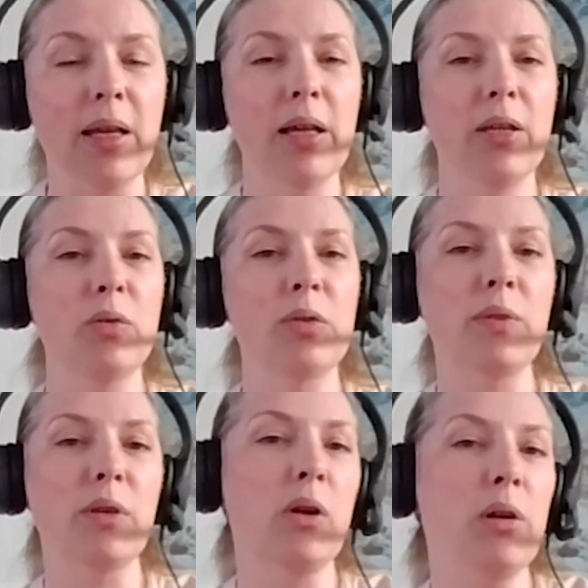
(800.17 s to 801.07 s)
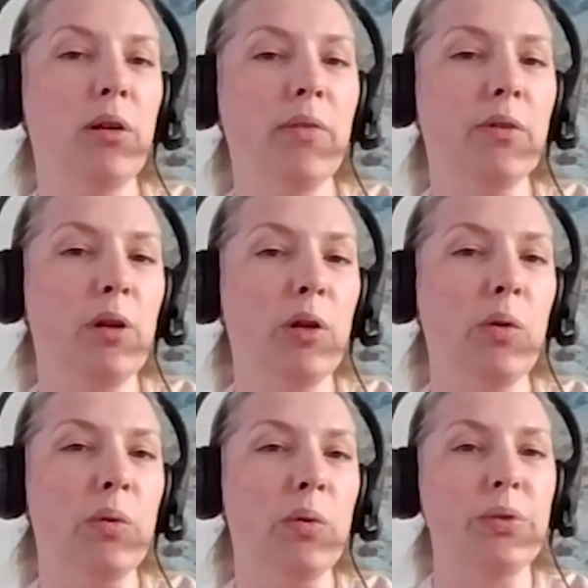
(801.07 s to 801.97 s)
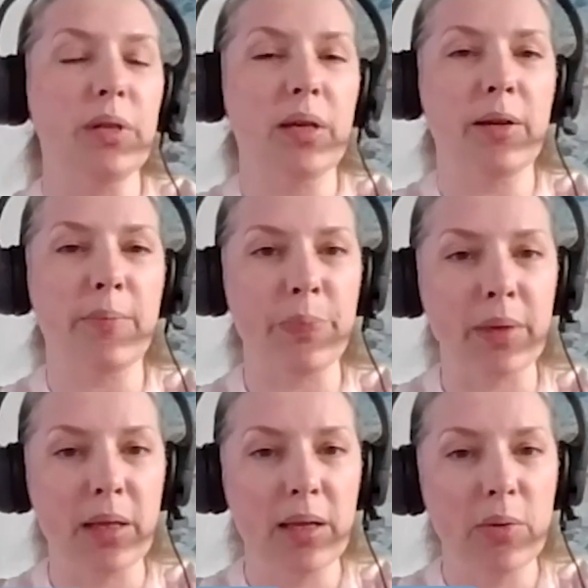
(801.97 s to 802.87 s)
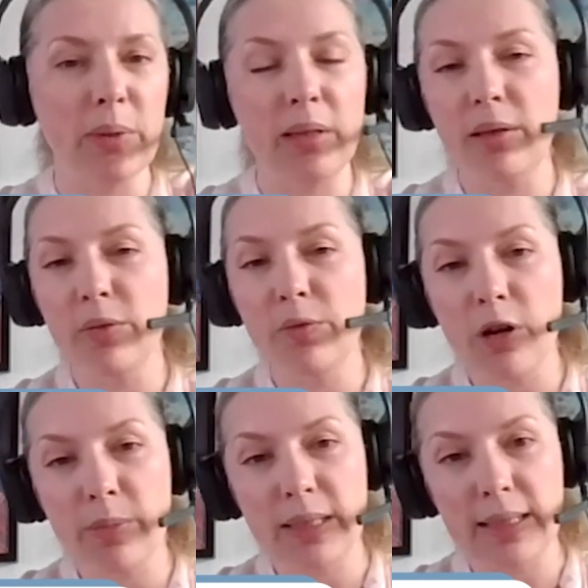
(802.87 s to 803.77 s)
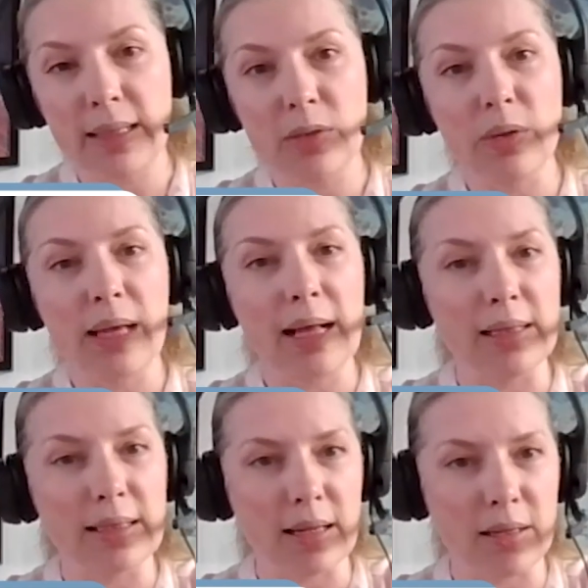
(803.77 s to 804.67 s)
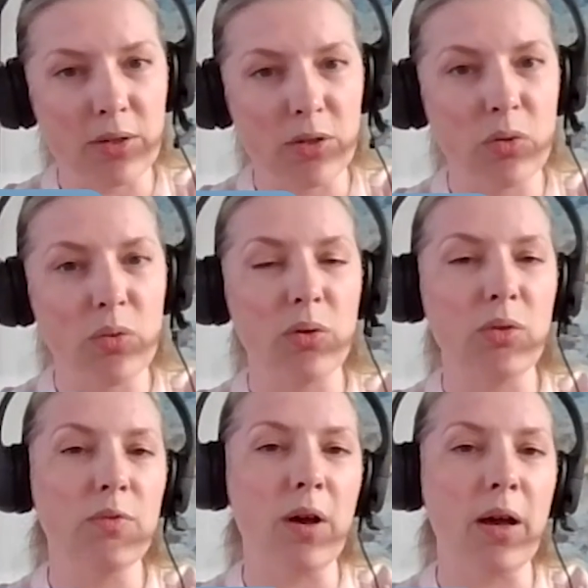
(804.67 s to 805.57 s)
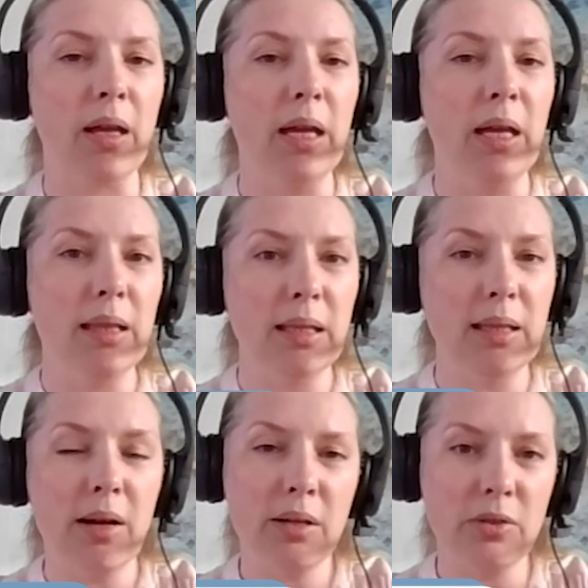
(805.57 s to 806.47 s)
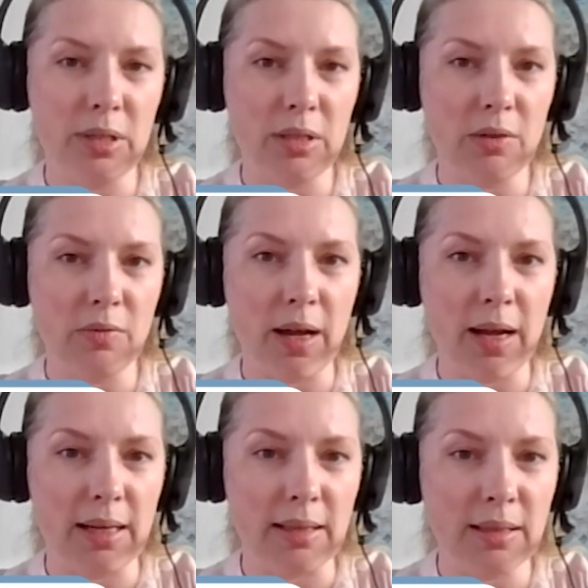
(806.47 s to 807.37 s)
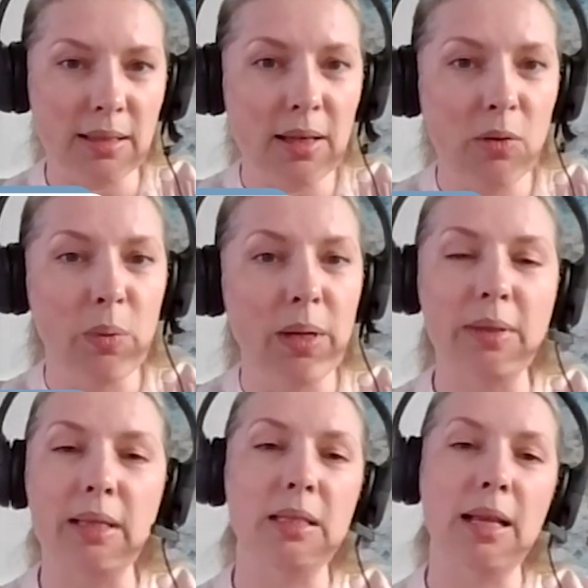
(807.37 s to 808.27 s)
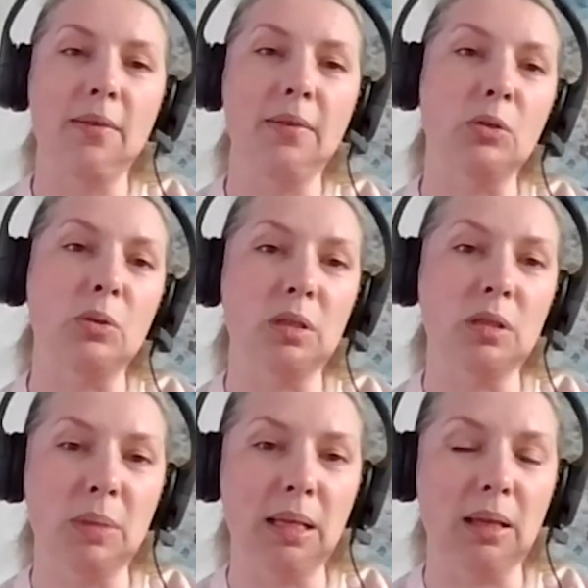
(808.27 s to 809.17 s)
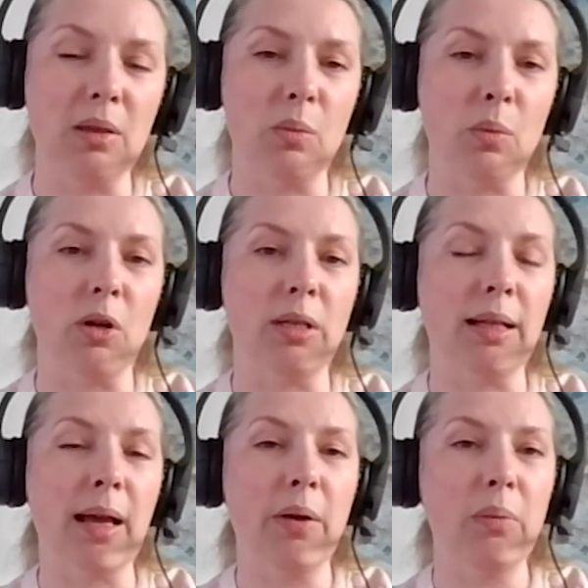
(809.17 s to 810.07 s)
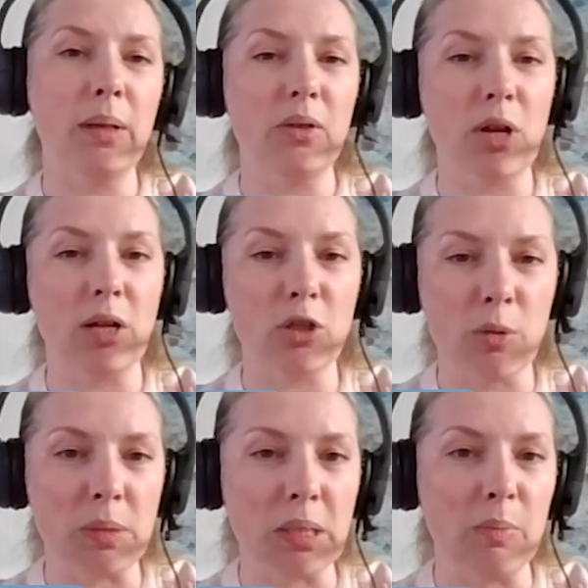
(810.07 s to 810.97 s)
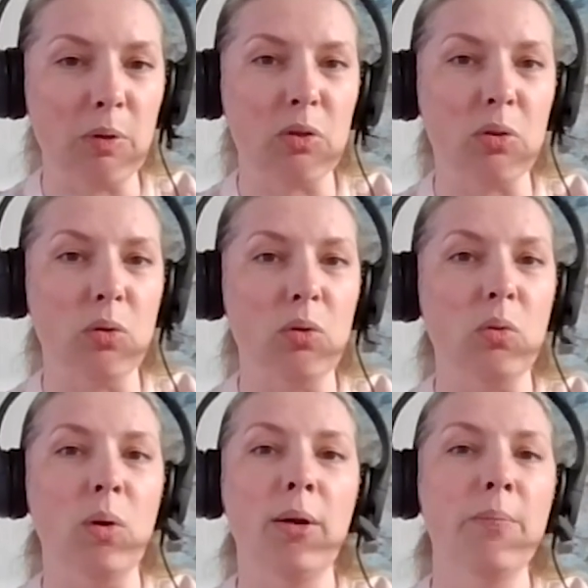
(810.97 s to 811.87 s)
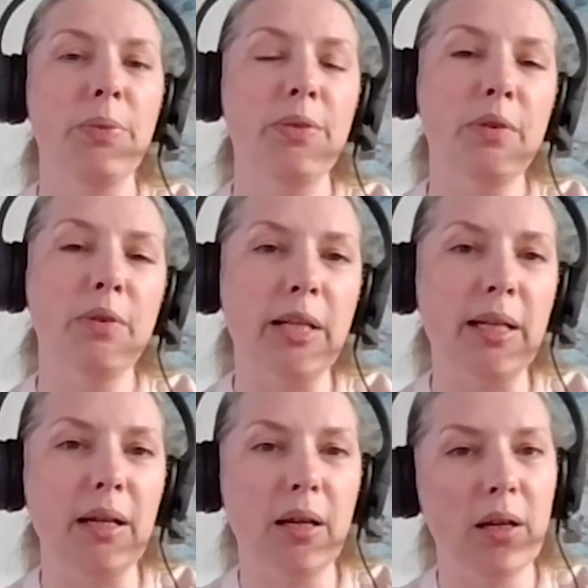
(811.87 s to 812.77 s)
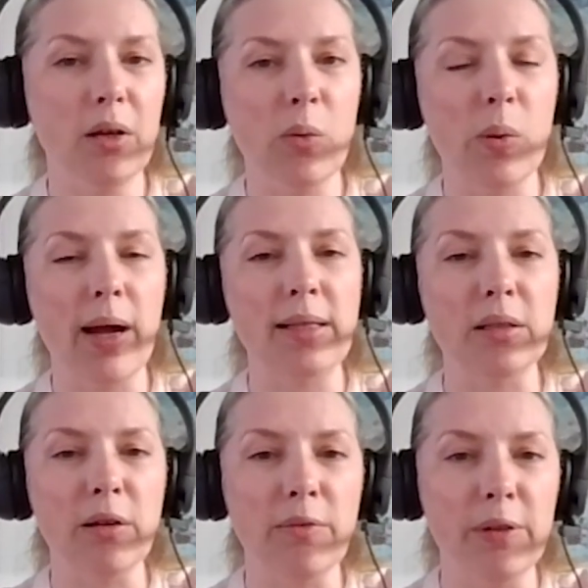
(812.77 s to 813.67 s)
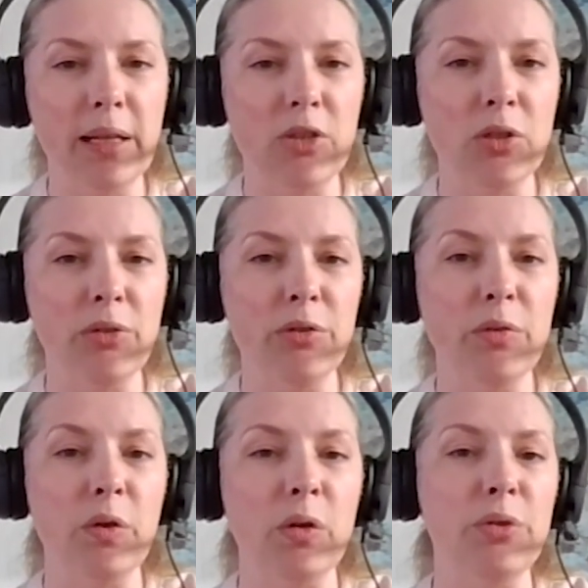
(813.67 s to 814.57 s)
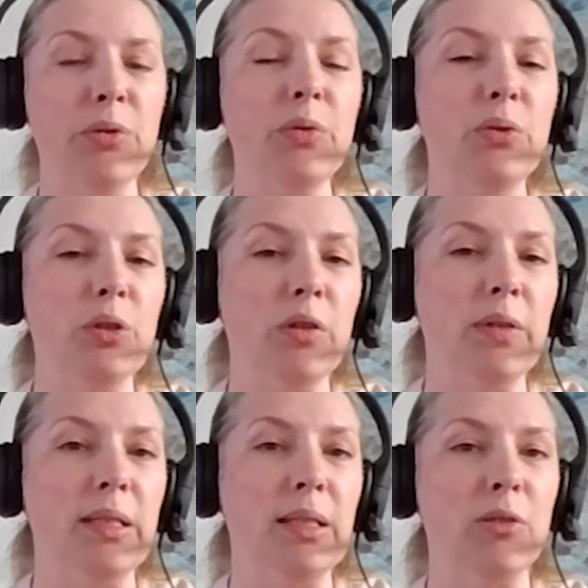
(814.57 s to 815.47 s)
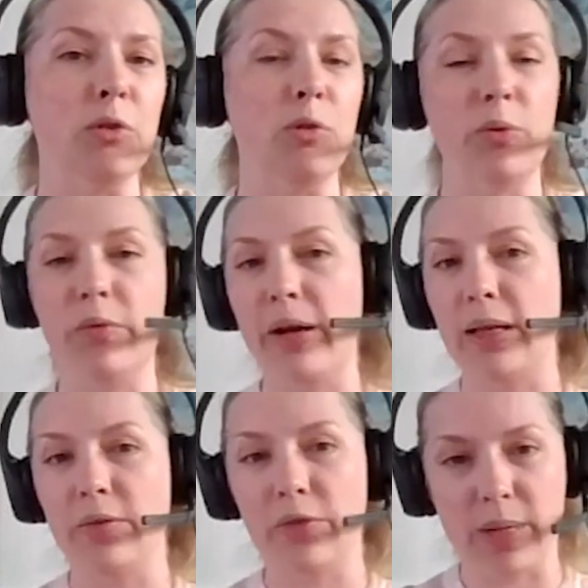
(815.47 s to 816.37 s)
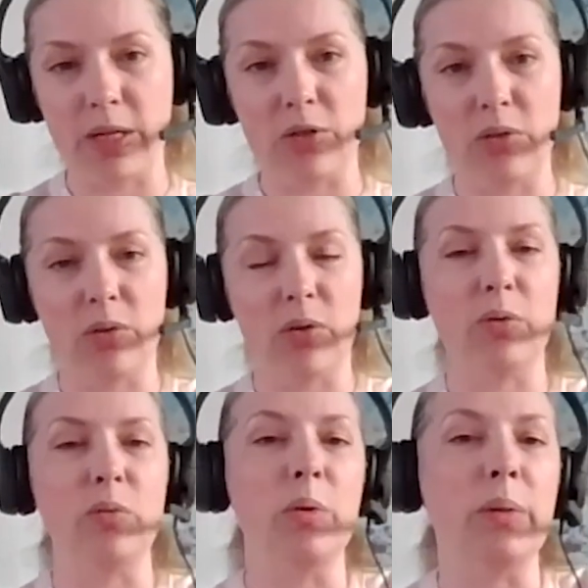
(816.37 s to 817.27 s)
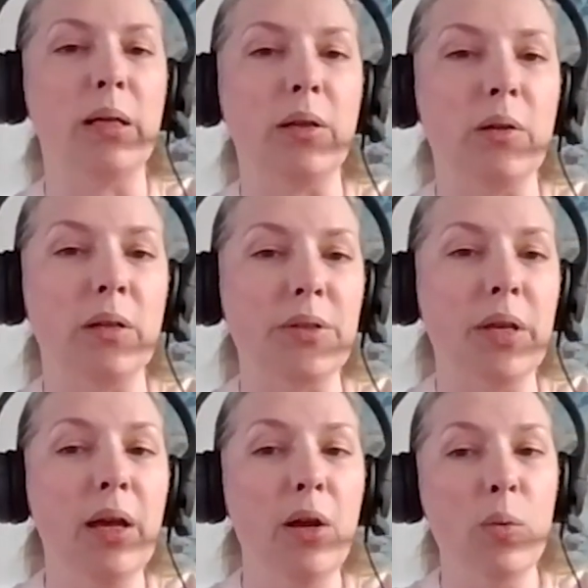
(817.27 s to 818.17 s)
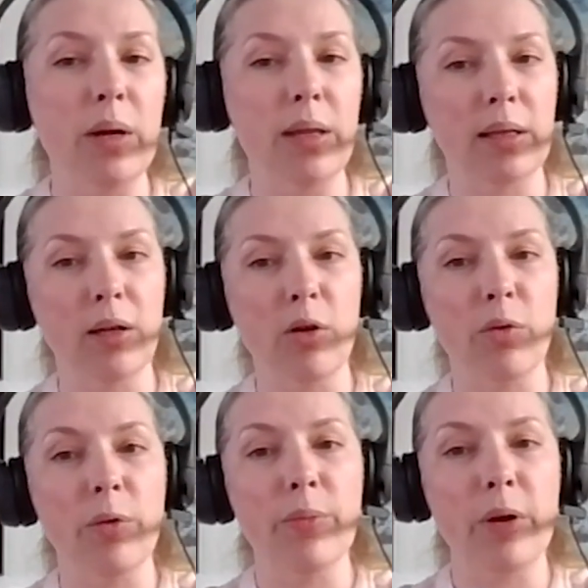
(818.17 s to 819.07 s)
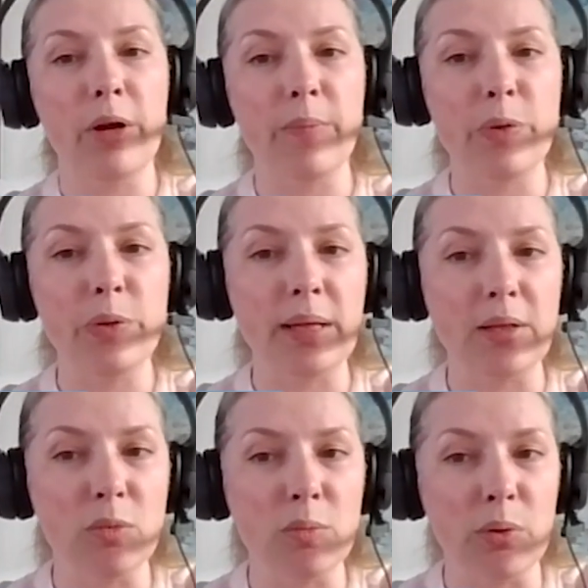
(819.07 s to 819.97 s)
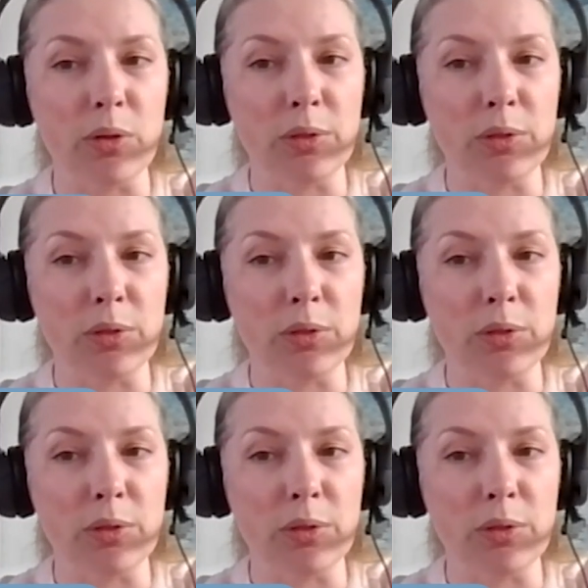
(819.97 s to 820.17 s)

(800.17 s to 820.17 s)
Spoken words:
use of the color of clothes with the pharmacies or the health centers to notify that they're at risk of violence without actually having to speak the word? And how can we train shopkeepers to do very quiet and confidential referrals to services or to provide information to those women and girls where they can go to get support?